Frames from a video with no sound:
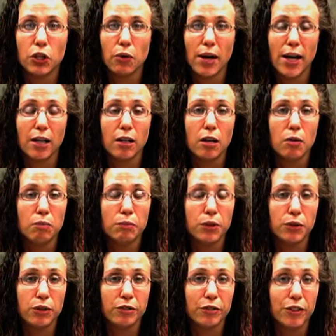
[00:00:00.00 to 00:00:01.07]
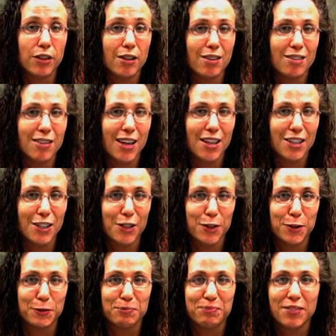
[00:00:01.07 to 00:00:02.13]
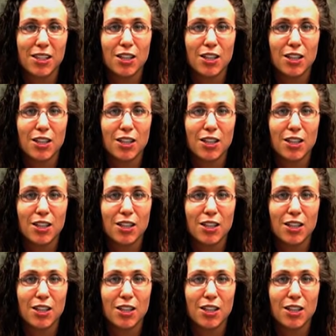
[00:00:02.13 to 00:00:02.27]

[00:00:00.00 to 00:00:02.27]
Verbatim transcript: Joanne, Beautiful, thank you.